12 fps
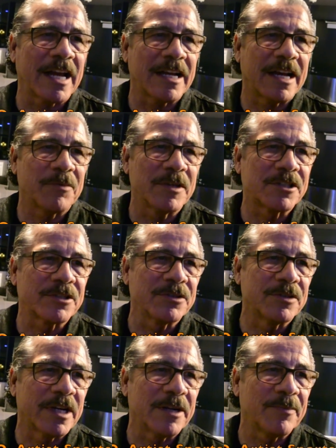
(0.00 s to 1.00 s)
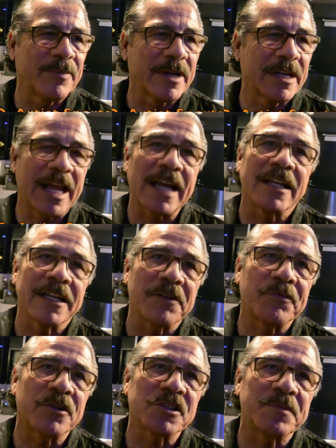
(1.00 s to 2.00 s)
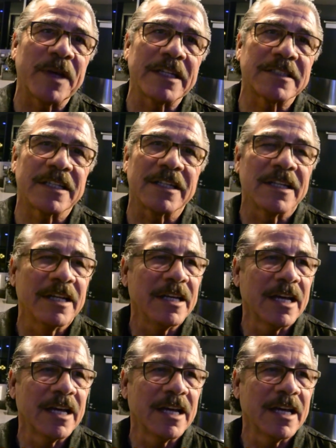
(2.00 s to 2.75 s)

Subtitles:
I went to Langley Air Force Base and